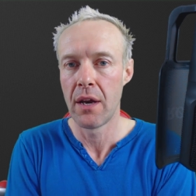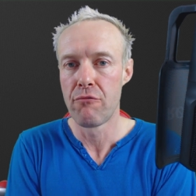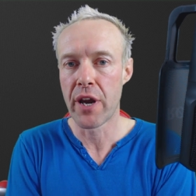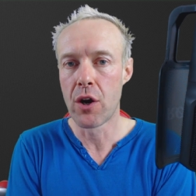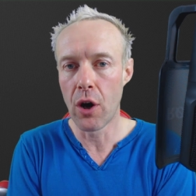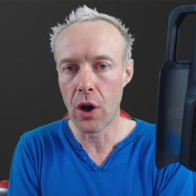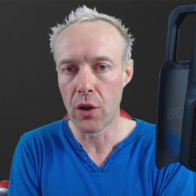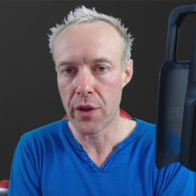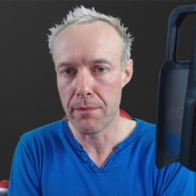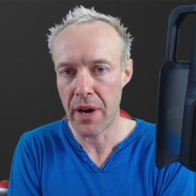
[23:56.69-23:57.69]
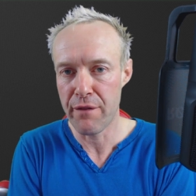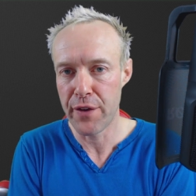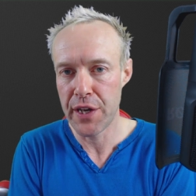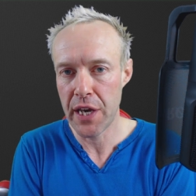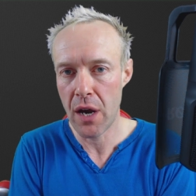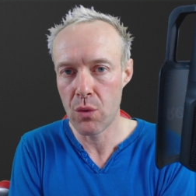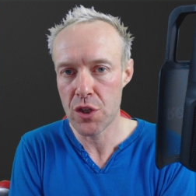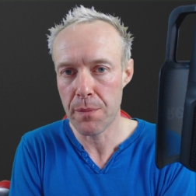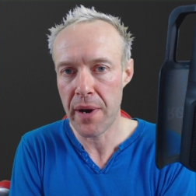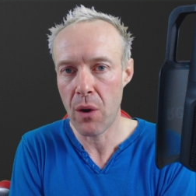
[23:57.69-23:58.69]
Recall that my video
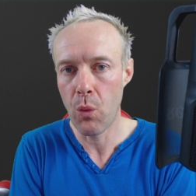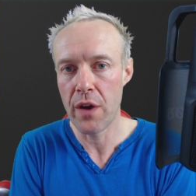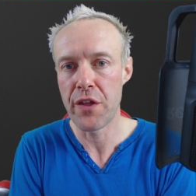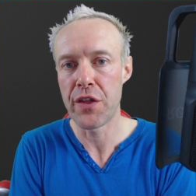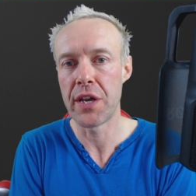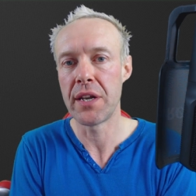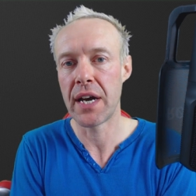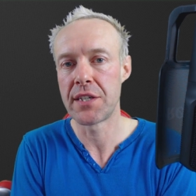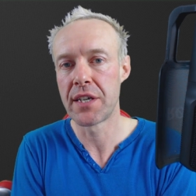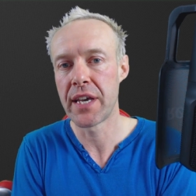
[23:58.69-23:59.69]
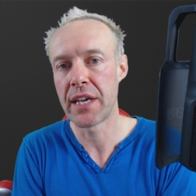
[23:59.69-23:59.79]
was about whether the United